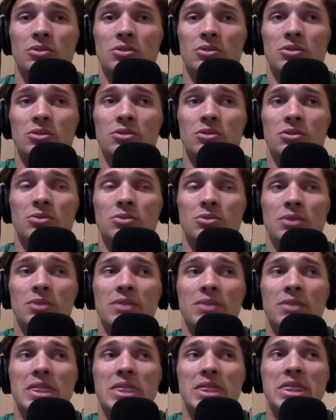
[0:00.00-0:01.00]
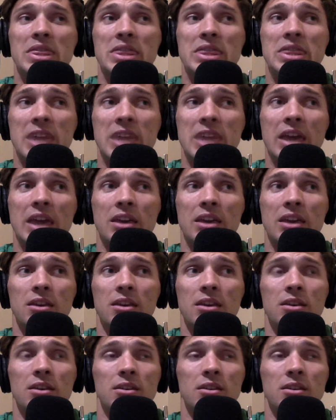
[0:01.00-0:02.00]
to even think,
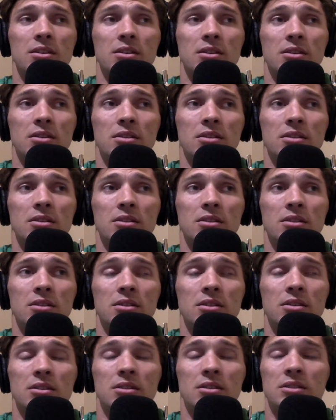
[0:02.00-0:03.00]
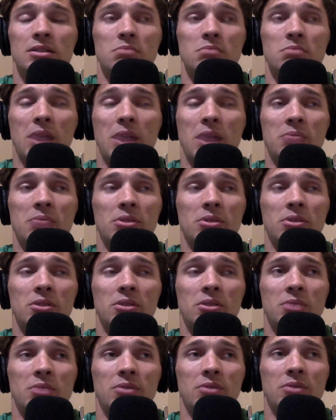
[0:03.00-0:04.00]
it's just mind blowing to
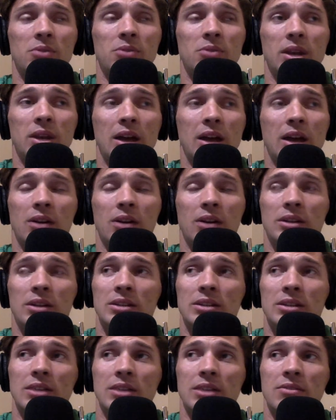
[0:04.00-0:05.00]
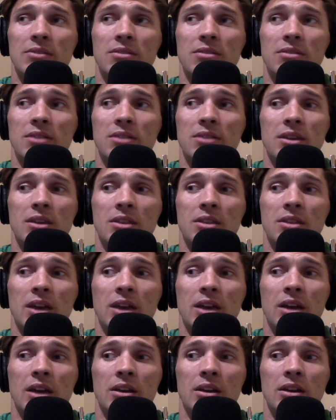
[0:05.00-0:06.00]
me even right now, like to even think
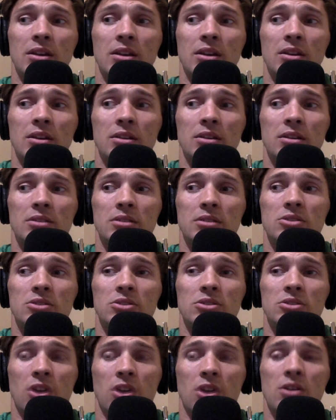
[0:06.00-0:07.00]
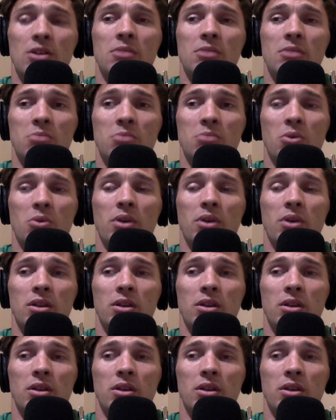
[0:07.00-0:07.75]
that the starting point